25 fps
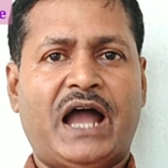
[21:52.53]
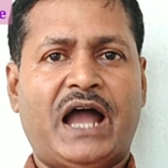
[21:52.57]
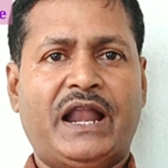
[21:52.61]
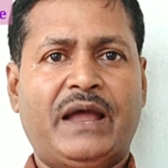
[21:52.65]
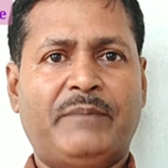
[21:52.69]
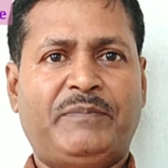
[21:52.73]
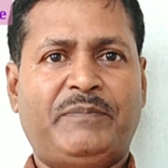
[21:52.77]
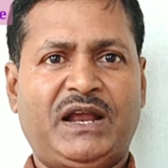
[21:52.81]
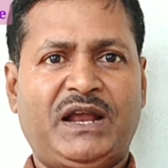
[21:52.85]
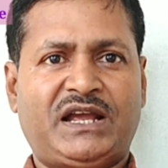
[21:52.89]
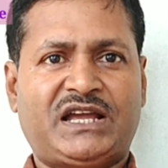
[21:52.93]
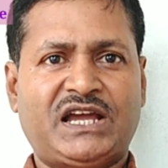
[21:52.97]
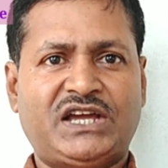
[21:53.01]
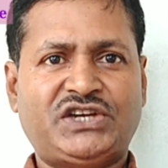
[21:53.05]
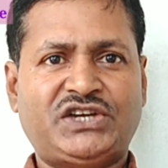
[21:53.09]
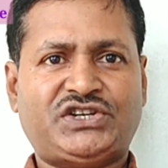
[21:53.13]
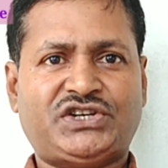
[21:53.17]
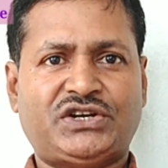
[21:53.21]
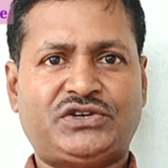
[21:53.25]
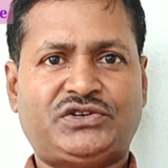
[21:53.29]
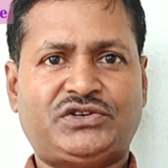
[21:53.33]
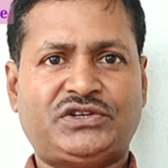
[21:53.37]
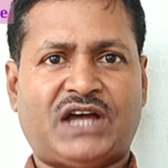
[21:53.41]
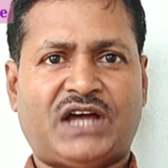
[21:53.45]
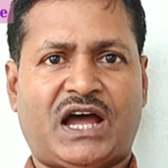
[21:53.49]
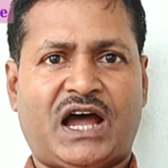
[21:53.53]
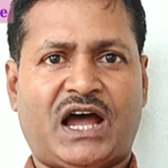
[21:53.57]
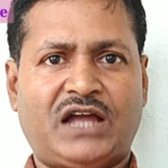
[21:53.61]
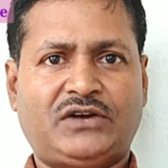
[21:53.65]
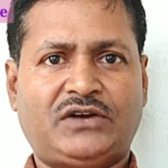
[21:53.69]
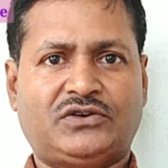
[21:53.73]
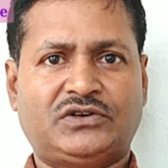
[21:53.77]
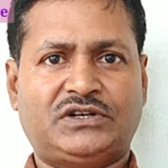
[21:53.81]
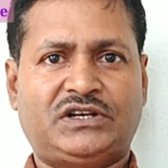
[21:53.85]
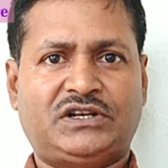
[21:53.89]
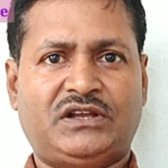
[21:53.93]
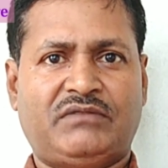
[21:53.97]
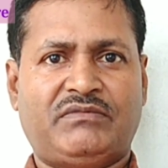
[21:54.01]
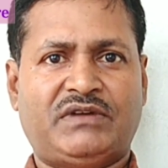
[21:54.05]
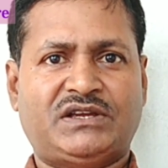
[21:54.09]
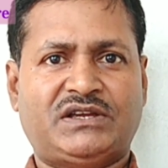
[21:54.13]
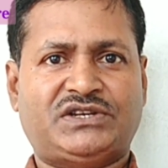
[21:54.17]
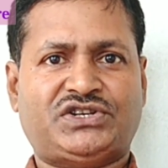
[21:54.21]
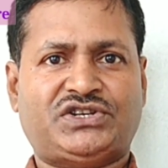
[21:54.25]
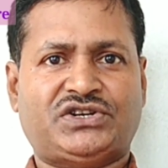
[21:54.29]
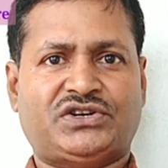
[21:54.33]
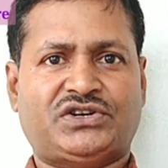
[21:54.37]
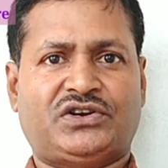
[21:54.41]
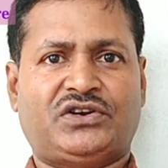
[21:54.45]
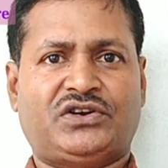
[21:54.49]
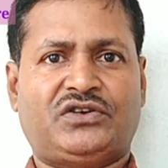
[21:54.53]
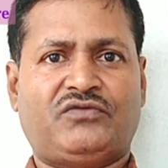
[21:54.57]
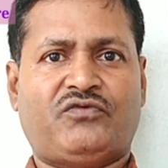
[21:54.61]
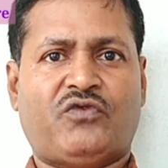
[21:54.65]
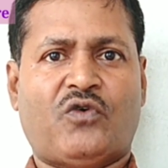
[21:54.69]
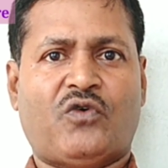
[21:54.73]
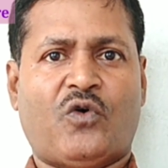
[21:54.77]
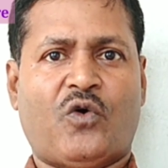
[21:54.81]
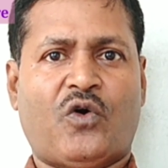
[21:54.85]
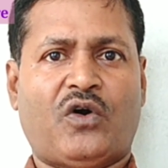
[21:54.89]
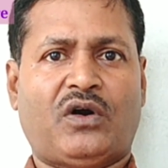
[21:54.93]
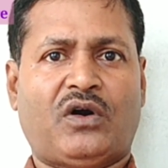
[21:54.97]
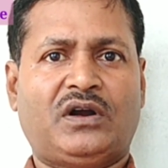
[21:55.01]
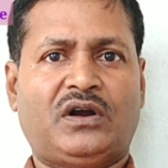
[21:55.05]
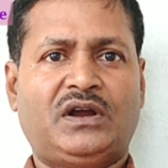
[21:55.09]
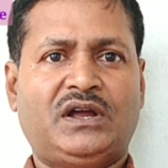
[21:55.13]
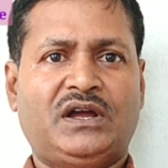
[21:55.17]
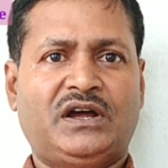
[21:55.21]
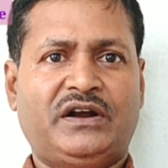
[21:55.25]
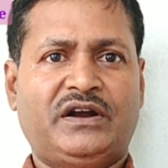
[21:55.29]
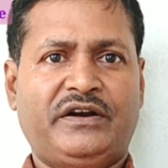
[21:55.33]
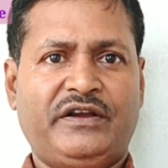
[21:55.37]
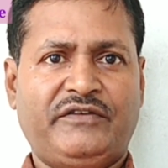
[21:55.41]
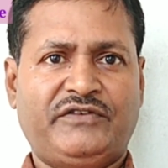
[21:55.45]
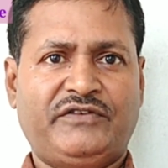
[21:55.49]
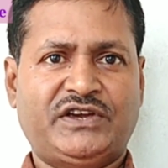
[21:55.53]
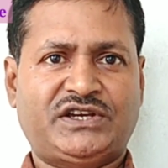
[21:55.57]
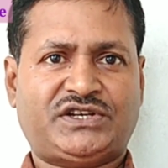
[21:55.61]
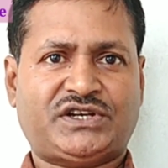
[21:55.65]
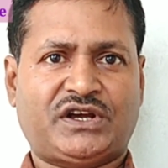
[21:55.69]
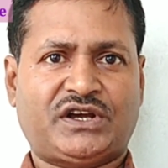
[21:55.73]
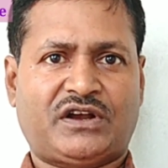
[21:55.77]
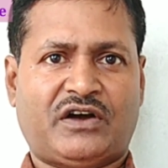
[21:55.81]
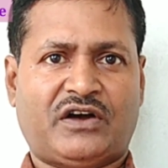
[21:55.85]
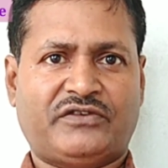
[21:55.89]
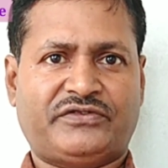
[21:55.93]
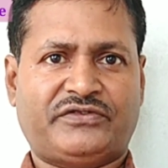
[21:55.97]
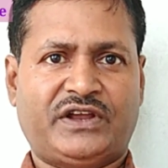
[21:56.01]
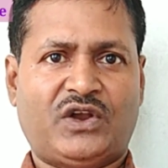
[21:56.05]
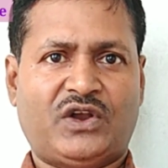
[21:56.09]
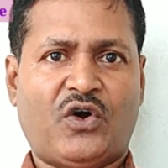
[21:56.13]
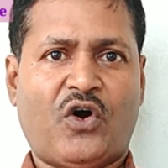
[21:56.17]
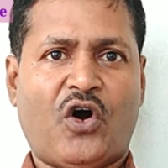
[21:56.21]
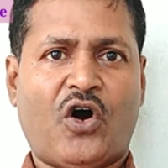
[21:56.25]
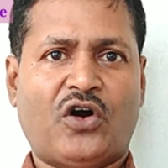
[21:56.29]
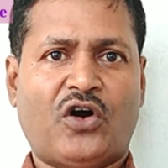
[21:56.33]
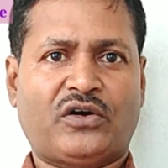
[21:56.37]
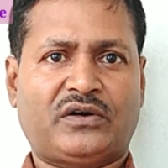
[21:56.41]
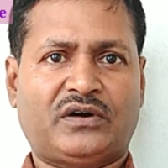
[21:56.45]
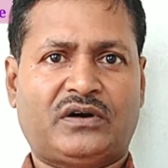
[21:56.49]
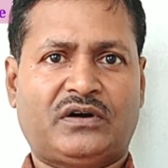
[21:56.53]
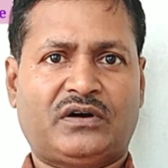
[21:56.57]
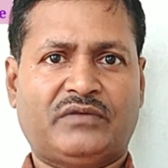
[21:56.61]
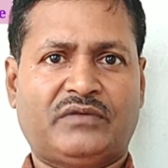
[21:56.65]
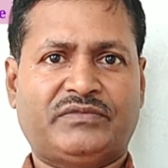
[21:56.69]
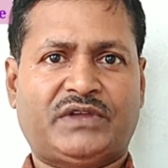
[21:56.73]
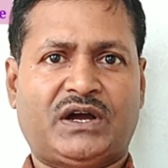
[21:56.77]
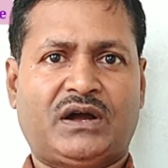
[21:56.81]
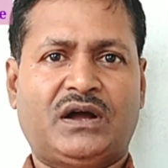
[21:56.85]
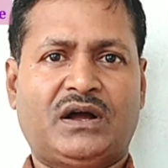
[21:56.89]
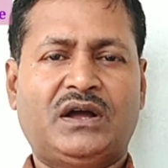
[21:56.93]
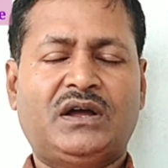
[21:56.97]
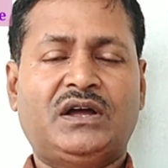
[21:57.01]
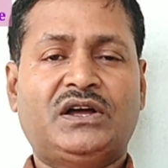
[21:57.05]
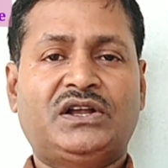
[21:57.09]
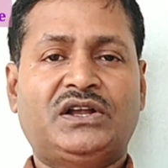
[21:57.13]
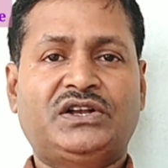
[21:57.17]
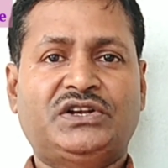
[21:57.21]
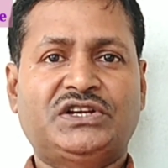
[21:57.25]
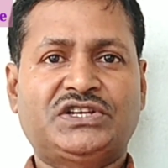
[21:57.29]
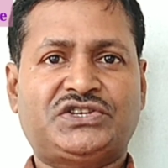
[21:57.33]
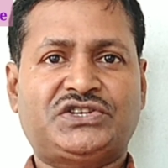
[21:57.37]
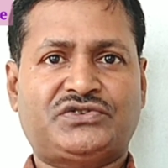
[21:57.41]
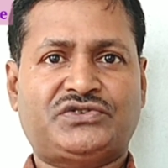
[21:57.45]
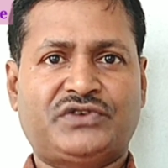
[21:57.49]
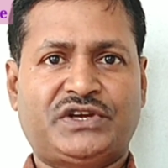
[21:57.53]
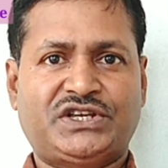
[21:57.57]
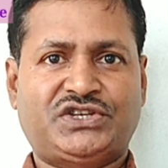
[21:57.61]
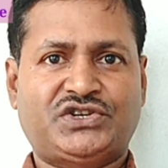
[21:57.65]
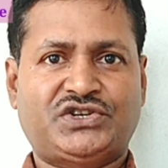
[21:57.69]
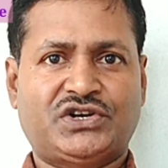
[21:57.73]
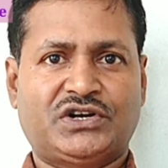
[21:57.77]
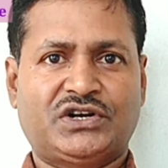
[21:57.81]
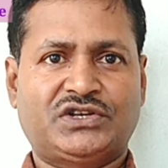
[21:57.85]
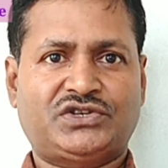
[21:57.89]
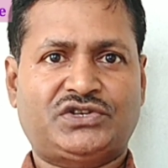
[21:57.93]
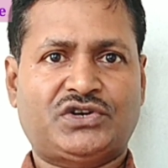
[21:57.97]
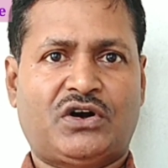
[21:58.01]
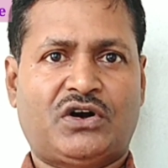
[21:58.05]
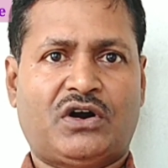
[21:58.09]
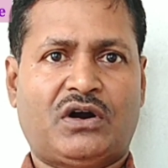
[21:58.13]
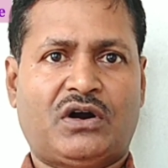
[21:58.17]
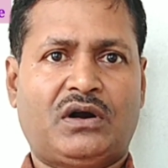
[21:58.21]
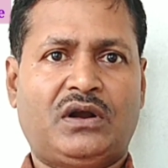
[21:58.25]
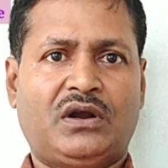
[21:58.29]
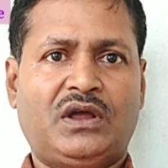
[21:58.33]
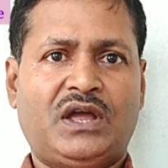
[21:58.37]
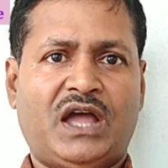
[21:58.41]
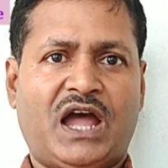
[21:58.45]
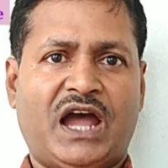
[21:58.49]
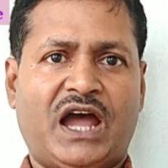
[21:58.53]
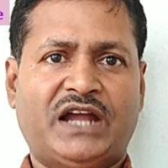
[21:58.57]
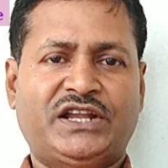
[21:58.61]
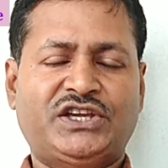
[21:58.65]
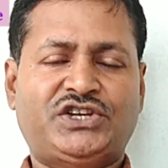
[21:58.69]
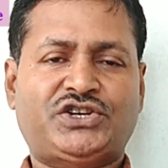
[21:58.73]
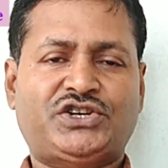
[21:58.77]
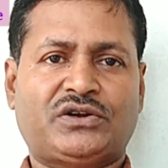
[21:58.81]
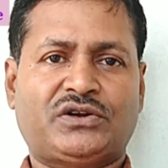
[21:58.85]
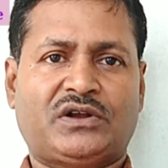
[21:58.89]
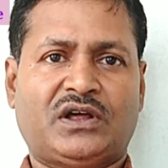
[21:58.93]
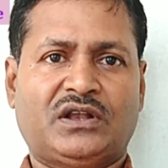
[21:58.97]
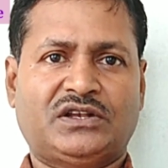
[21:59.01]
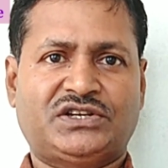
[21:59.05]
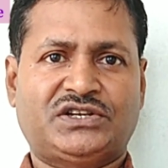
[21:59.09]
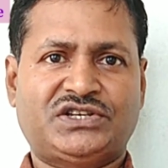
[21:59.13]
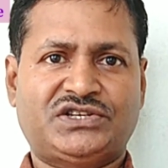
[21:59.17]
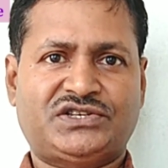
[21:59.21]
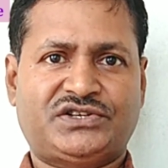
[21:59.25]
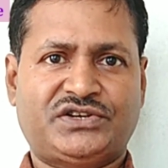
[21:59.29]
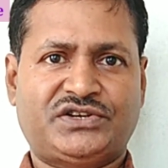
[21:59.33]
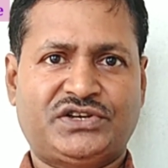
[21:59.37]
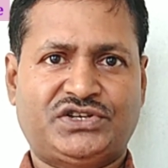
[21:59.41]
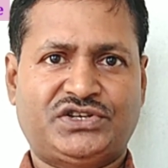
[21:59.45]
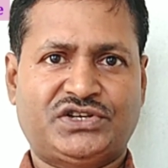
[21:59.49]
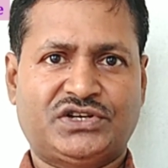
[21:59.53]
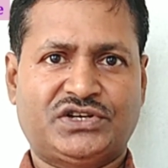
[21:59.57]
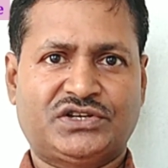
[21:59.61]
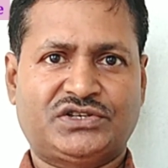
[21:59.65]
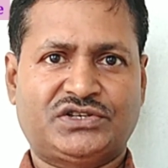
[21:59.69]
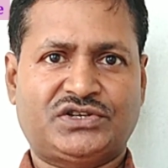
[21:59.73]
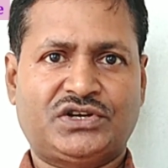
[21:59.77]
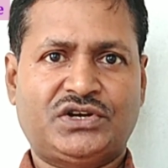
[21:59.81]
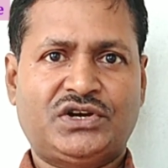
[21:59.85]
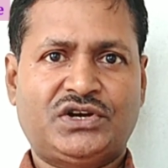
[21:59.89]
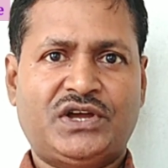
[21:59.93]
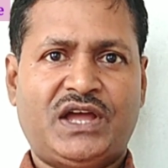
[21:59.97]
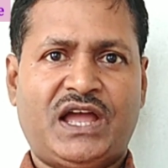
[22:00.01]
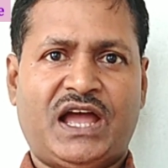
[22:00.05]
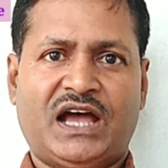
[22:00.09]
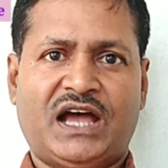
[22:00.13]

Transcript: an application to the High Court division for revision of an order of the district judge or additional district judge,